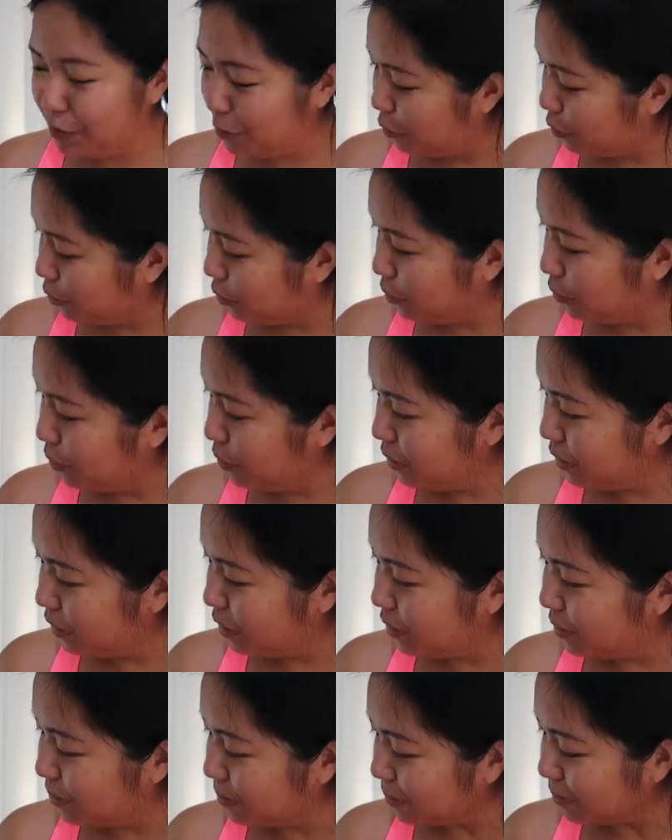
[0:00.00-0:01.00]

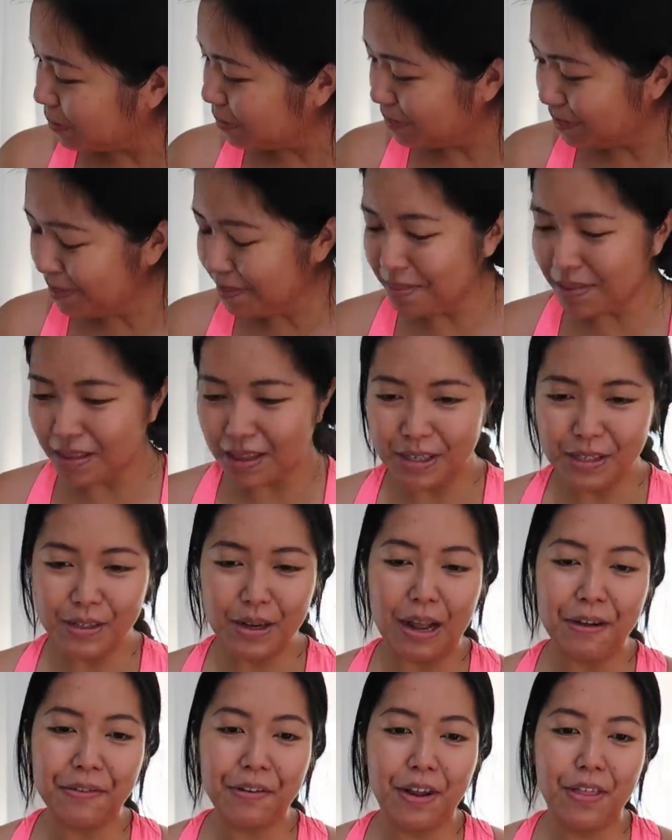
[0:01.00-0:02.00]
Sus. So
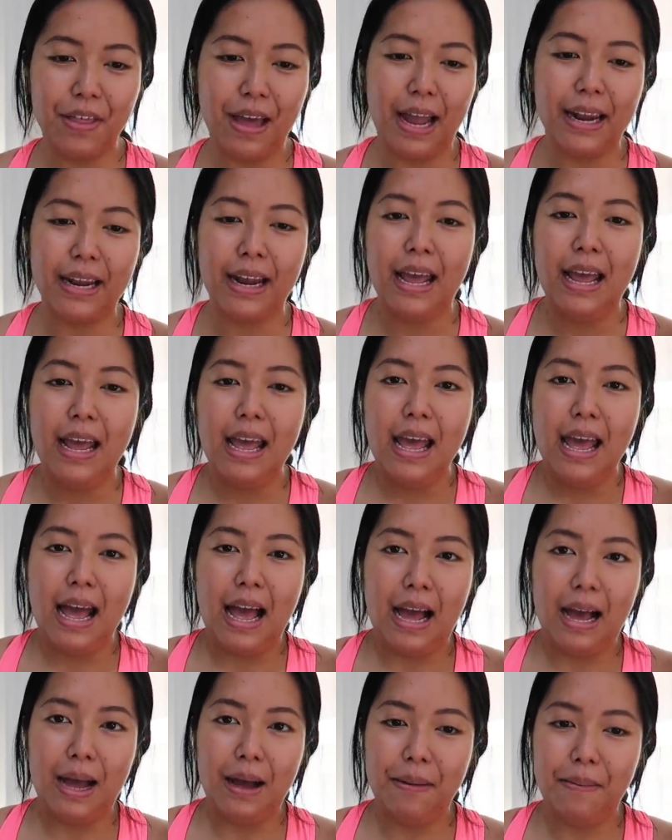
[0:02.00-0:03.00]
after that,
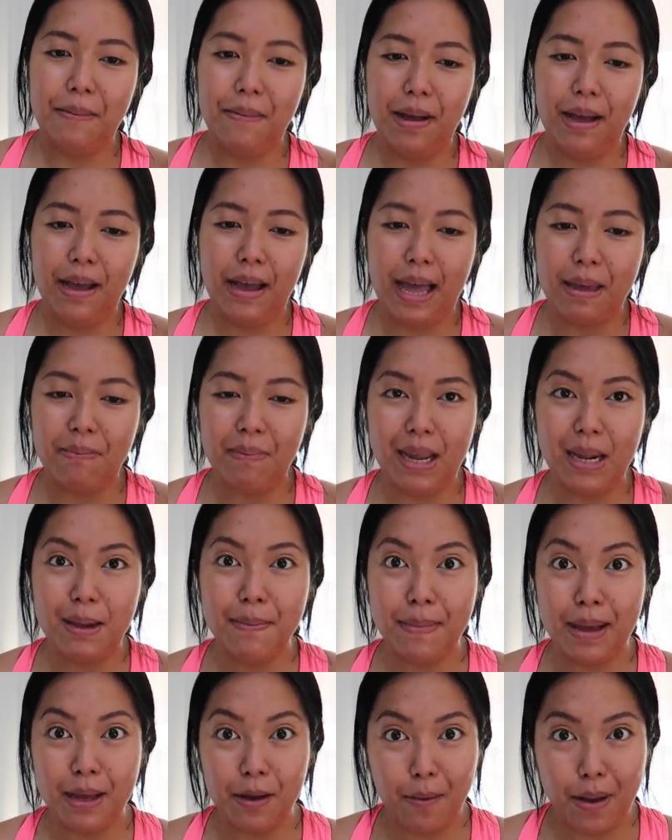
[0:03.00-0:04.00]
I made
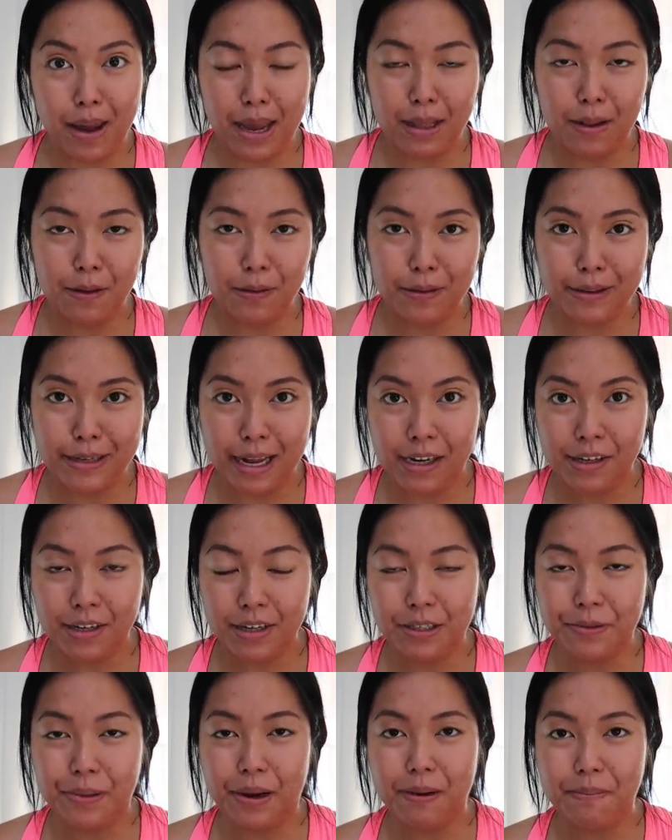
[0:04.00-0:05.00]
my way to
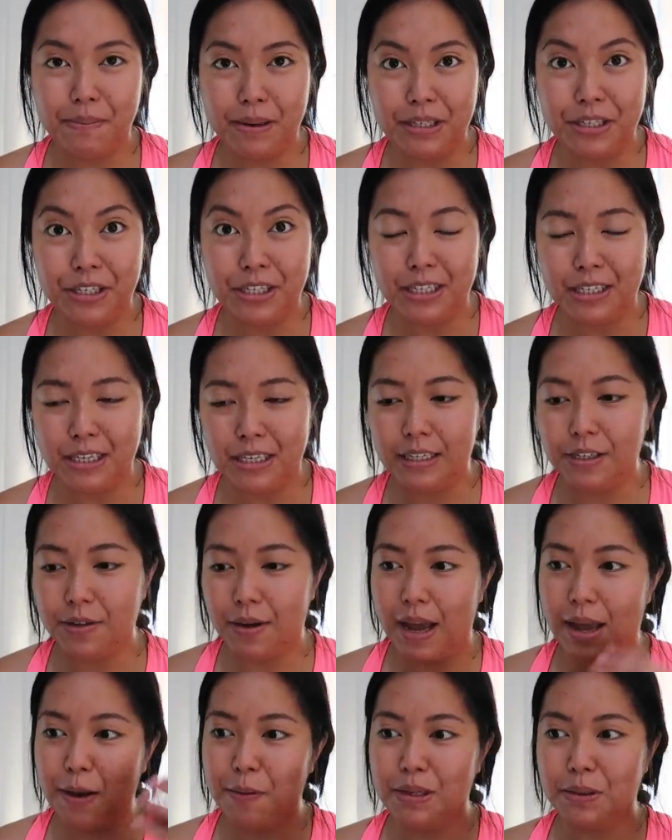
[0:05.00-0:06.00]
Central Square BGC. So
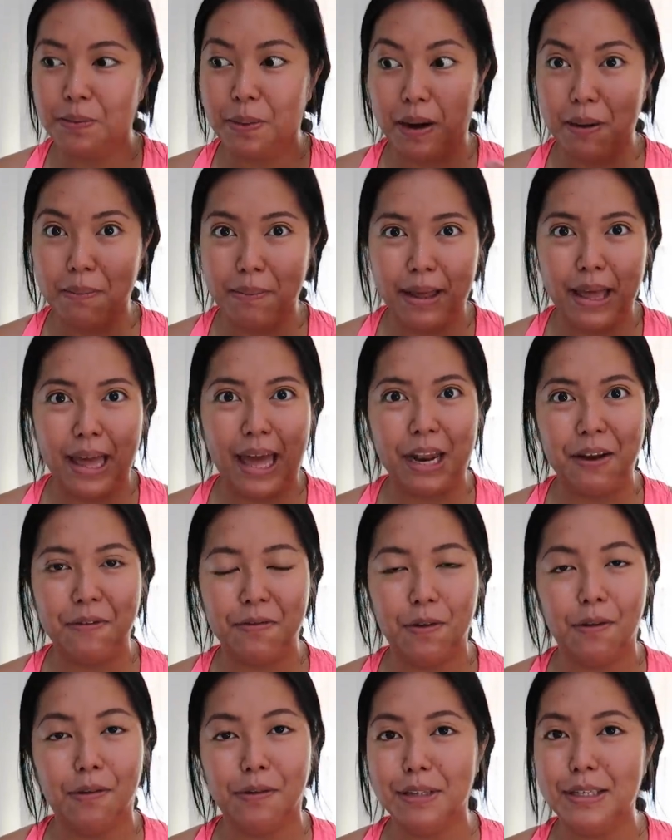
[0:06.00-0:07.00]
I was wearing my
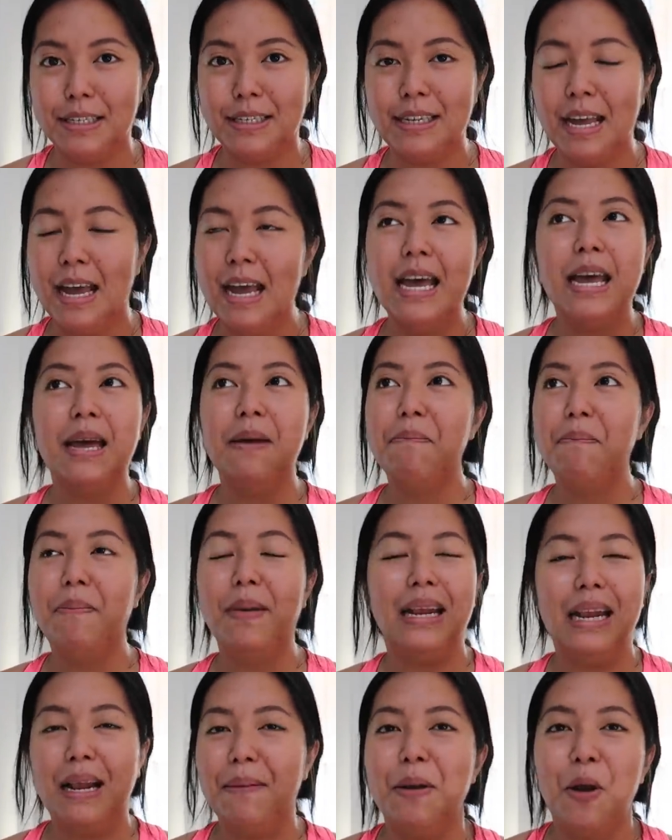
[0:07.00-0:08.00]
headphones.
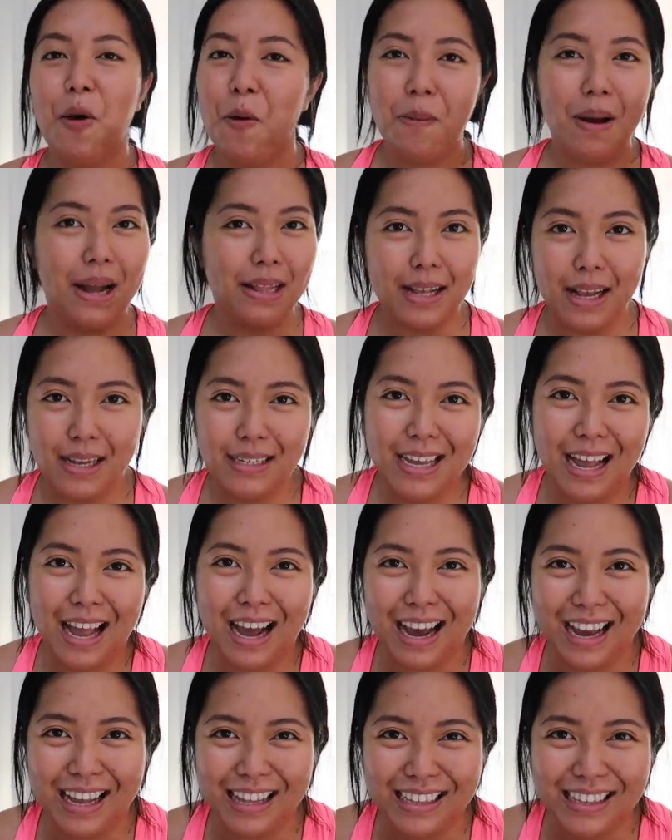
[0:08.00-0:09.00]
Biglang may humatak sa
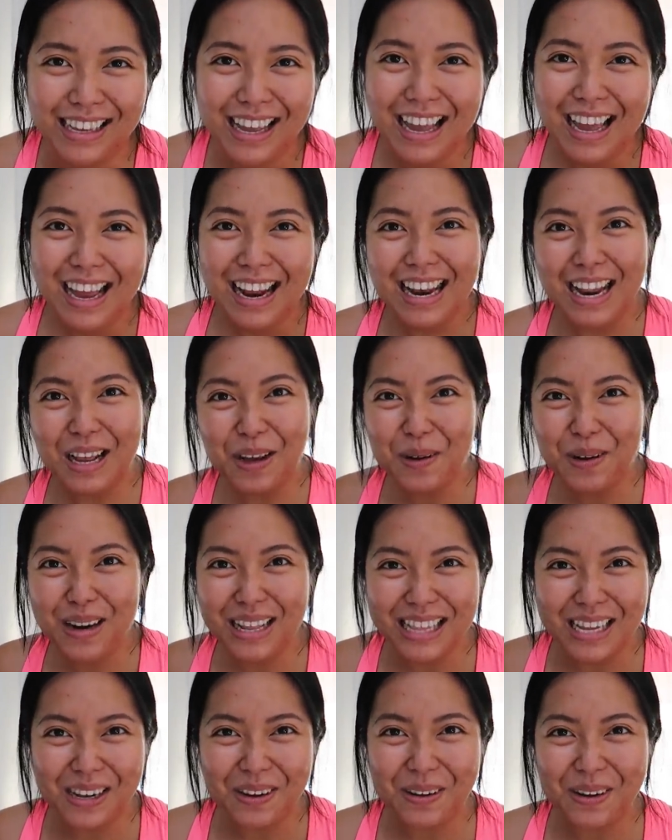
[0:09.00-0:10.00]
akin.
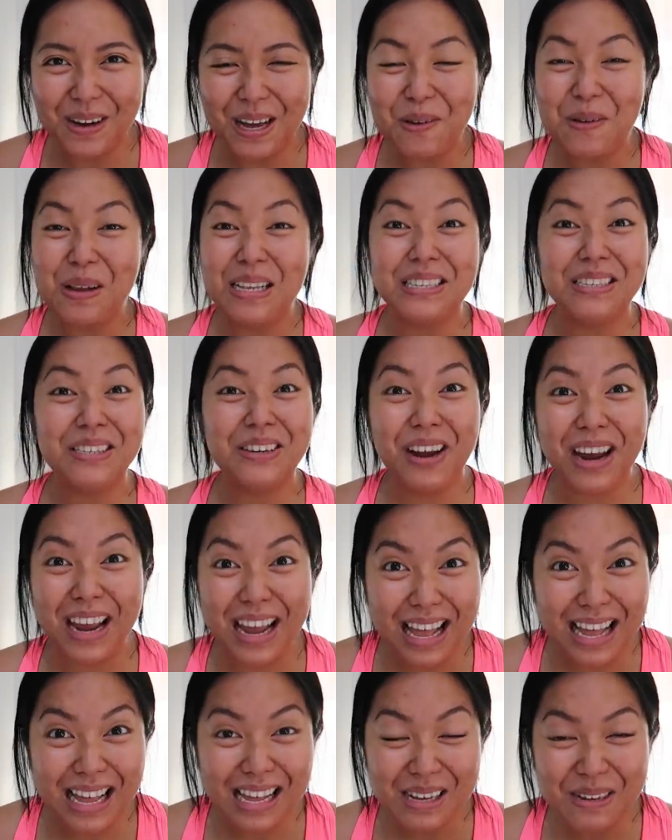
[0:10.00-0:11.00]
Nagulat ako. It was
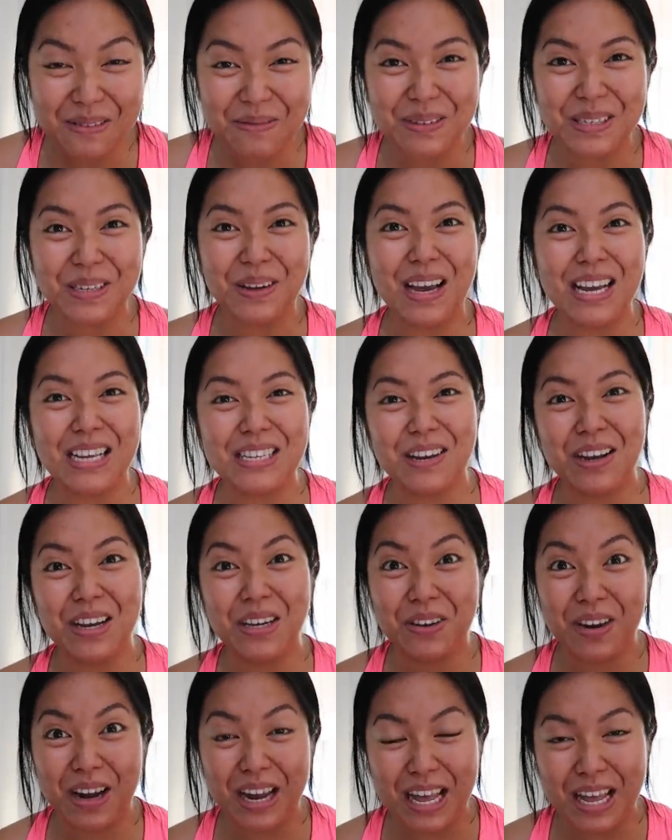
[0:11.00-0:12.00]
Graham. So I
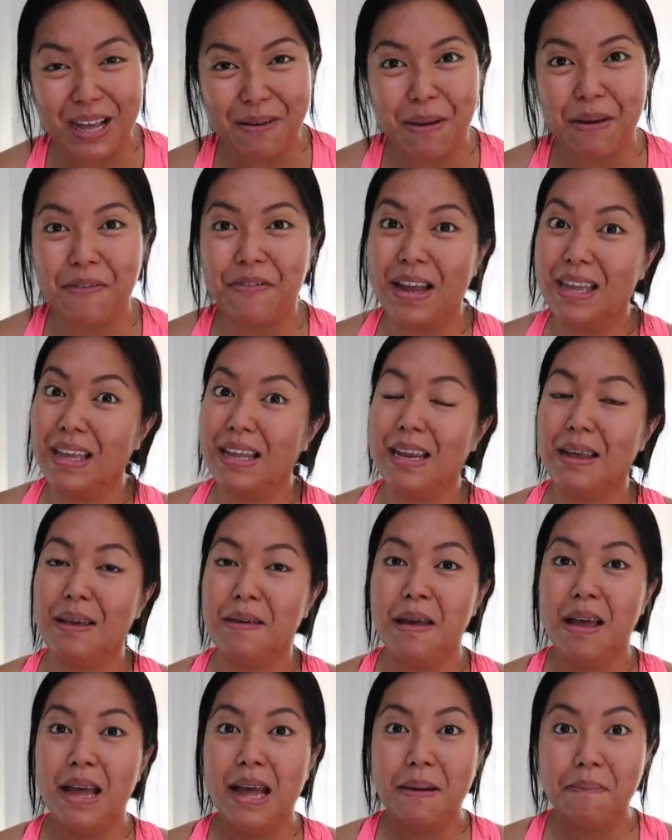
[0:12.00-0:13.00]
saw Graham. I
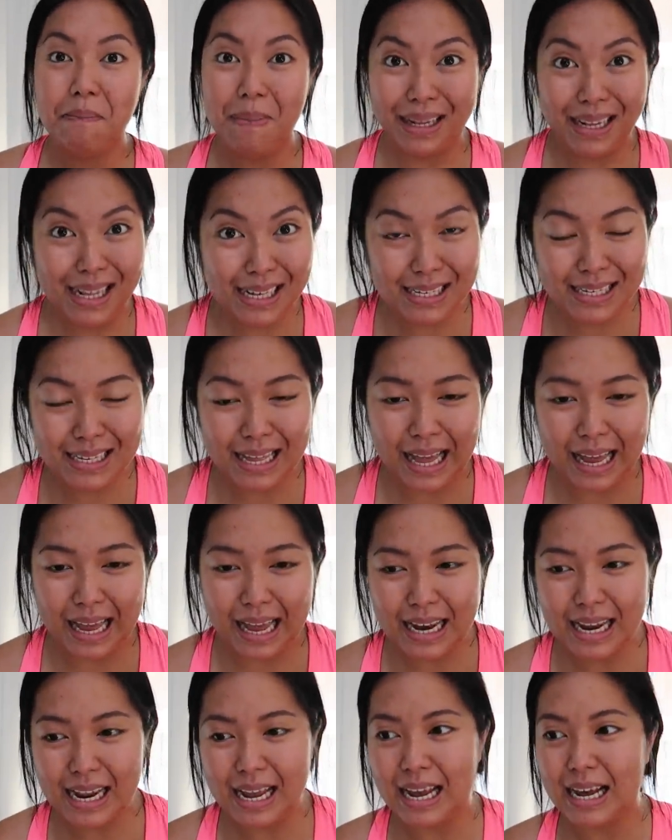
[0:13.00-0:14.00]
finally met his
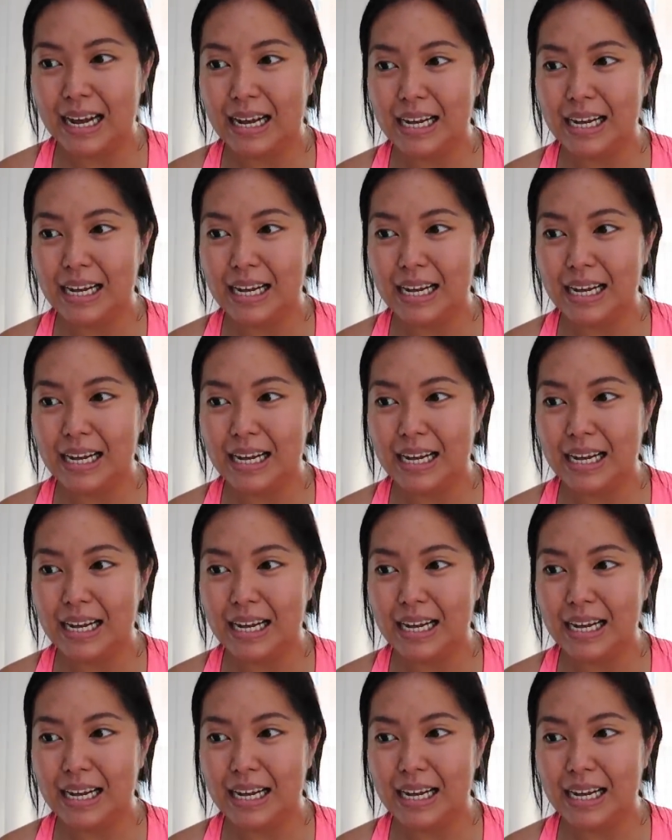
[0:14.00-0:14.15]
dad.